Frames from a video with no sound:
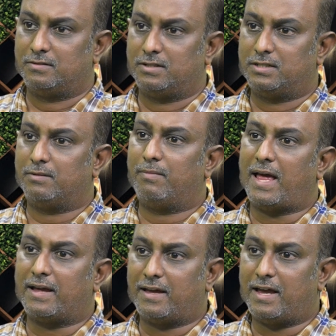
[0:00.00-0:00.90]
It's a
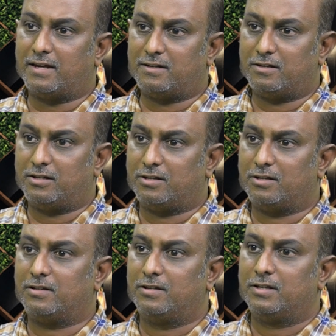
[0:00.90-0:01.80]
black cat,
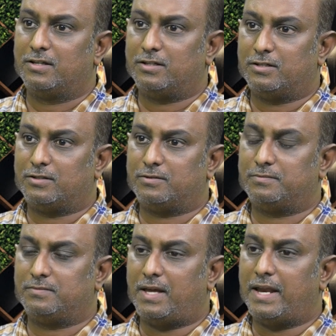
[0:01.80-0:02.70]

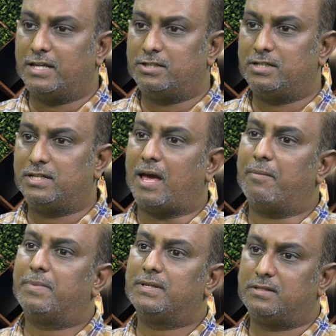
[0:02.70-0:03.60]
NSG
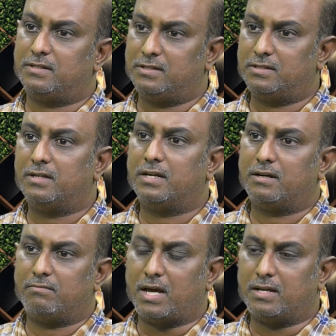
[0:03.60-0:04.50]
campus is there
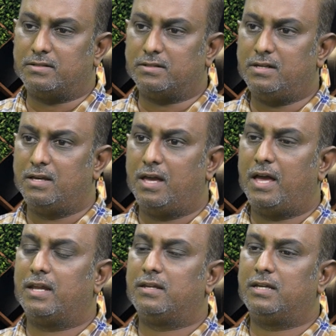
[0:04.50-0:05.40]
in Manesar.
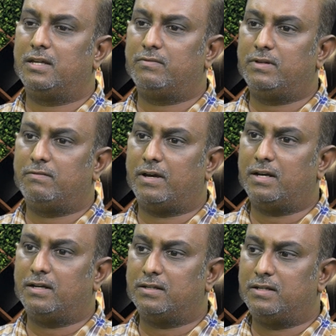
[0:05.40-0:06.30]
And there we
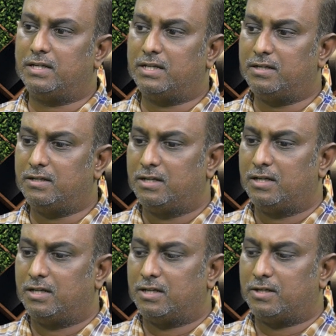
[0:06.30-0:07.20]
went, there
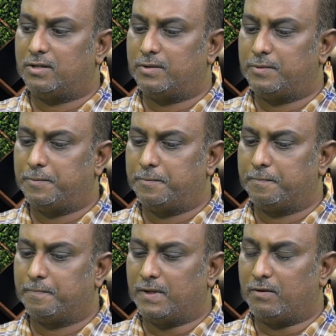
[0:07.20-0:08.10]

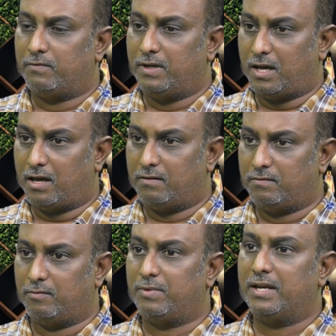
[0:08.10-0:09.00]
we
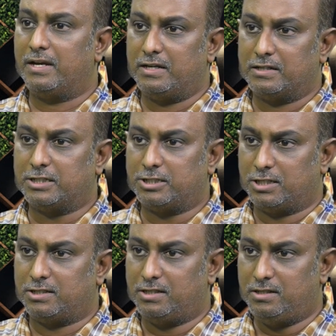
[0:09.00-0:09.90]
have Brigadier
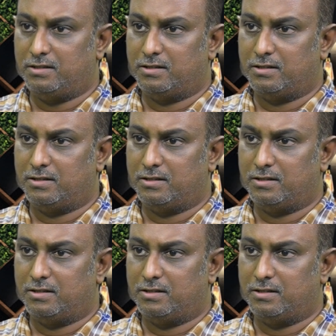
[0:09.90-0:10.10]
Satyadi.